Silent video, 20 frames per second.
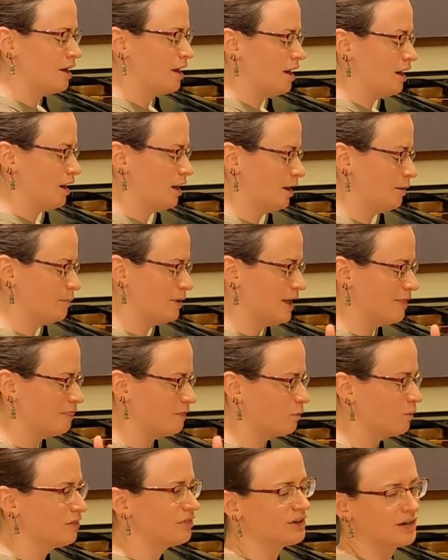And the
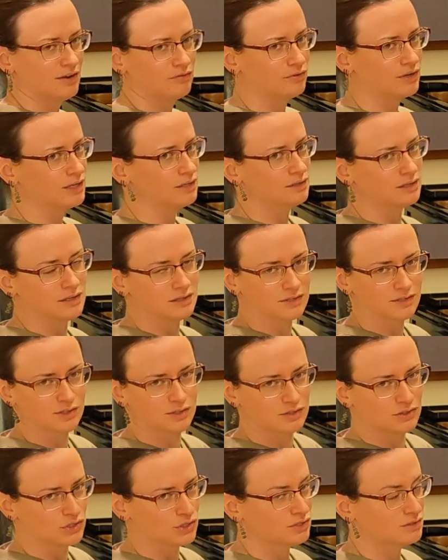one that I've written is
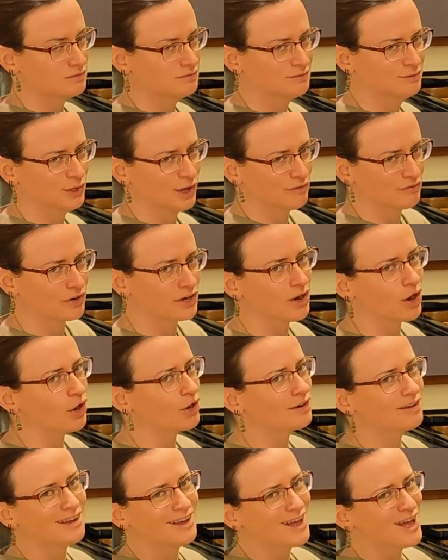just not very
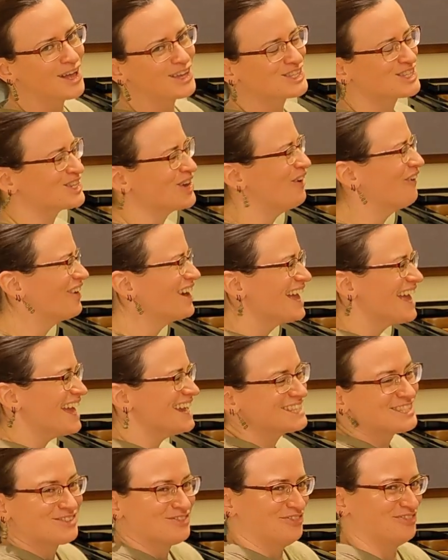hard. So
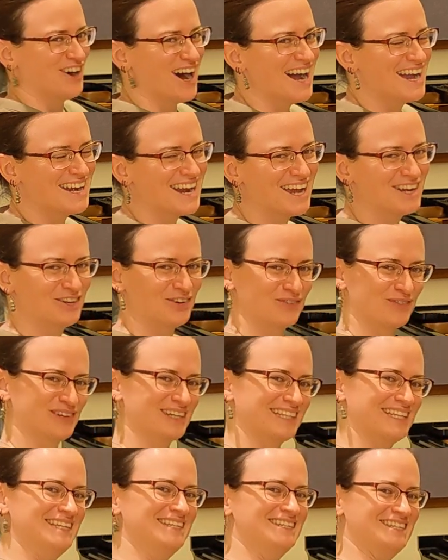it's fine. I don't
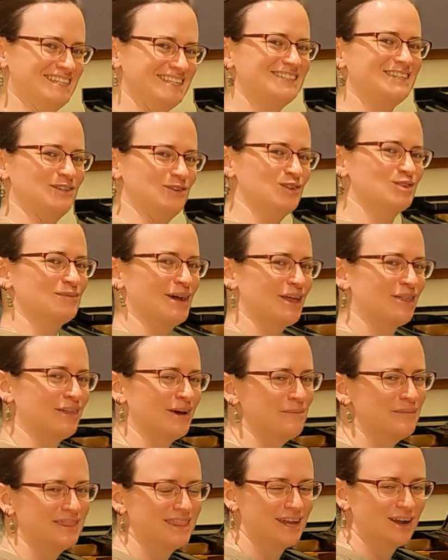really need to use my
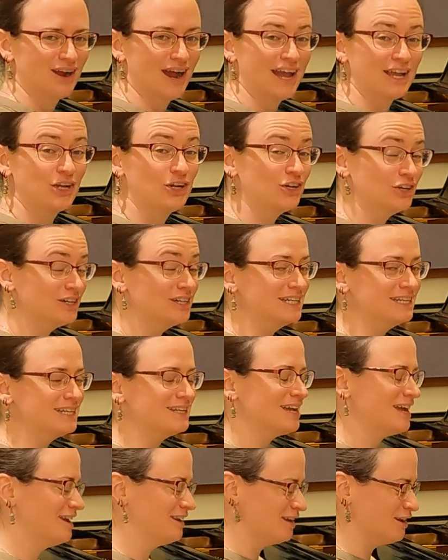thumb in there. I could,
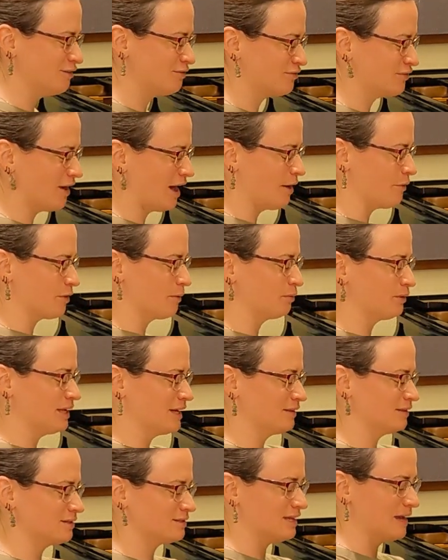and if I were
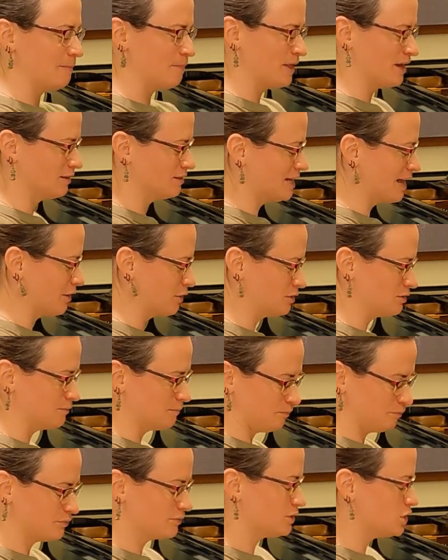playing the same thing down
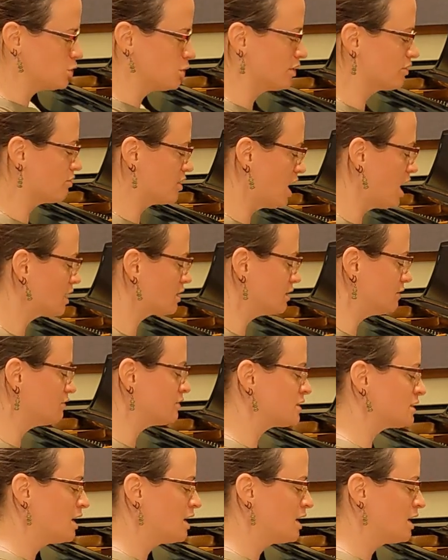2 or 3 octaves,